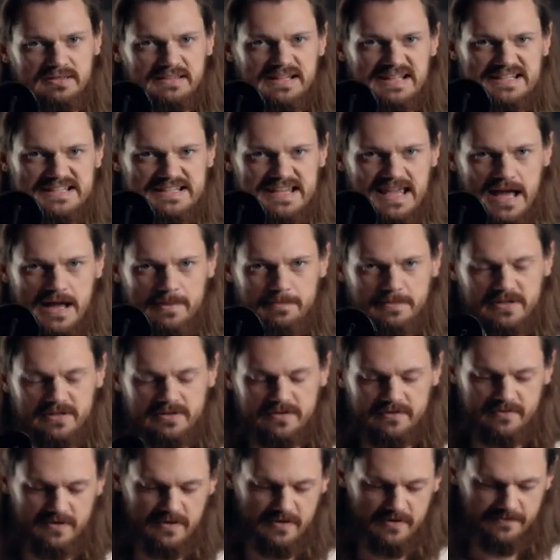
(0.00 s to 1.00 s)
Lens cap
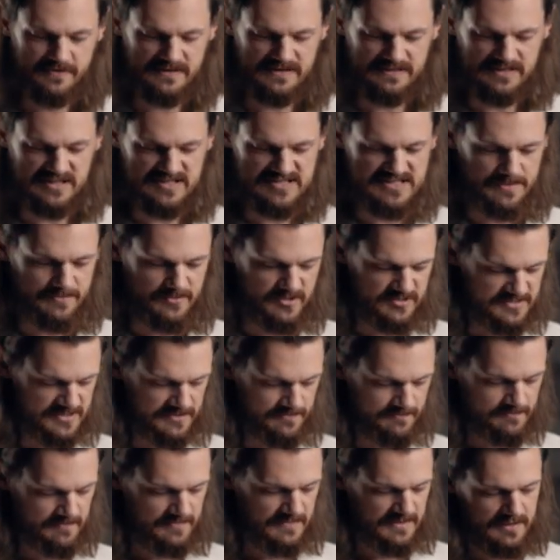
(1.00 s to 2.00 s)
for the lens I'm
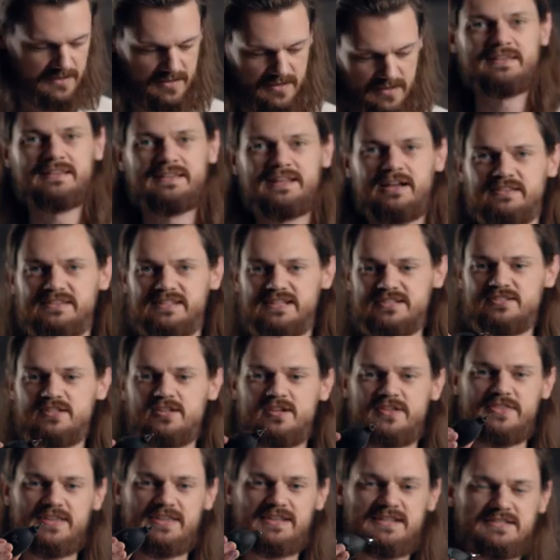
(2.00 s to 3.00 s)
using. Now this
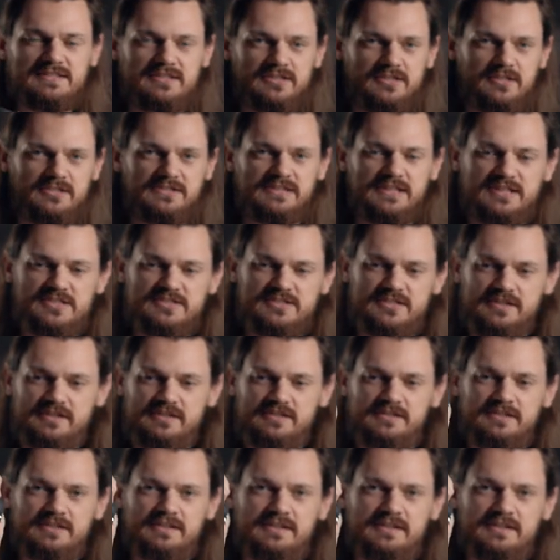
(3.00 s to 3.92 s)
little thing is a little duster.